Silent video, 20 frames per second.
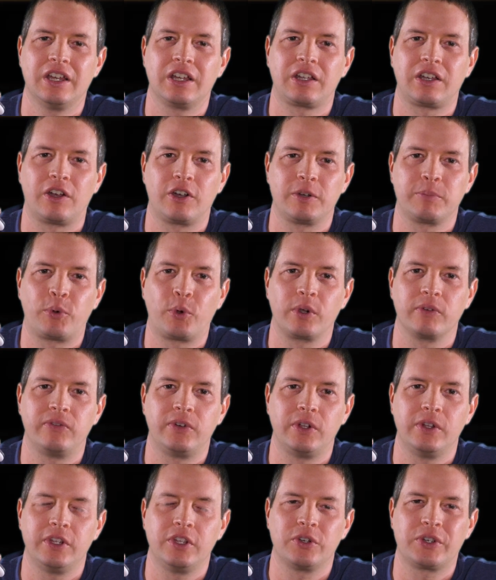card
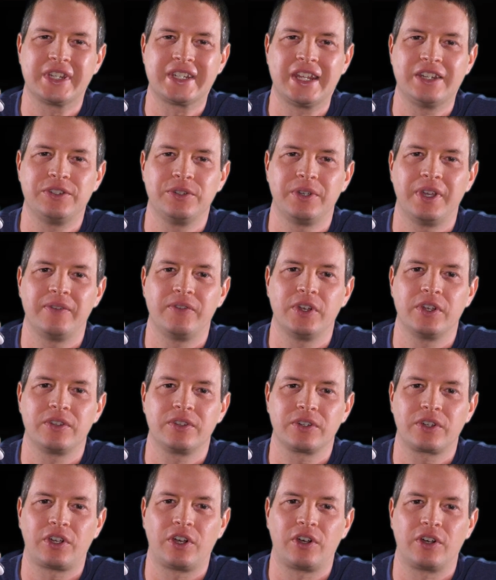portfolio, because I do have
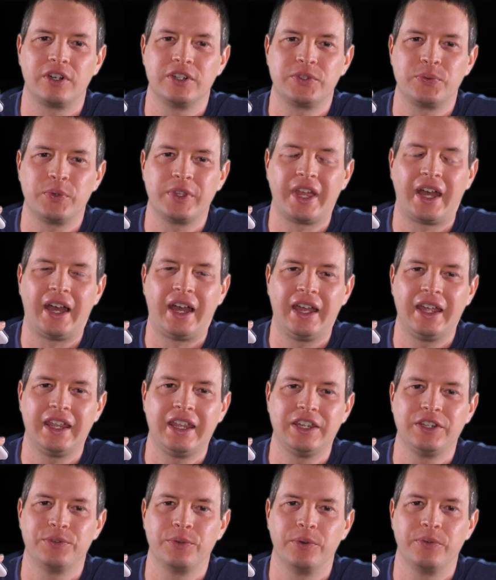other cards with high
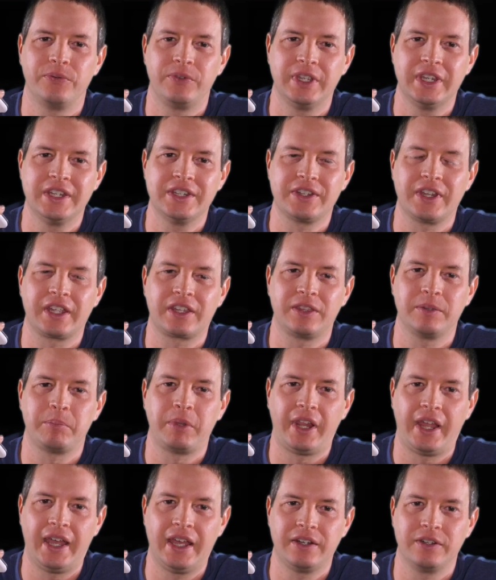annual fees like the
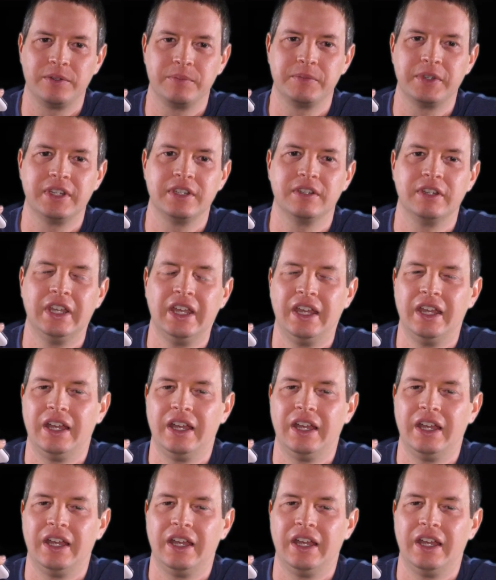Platinum and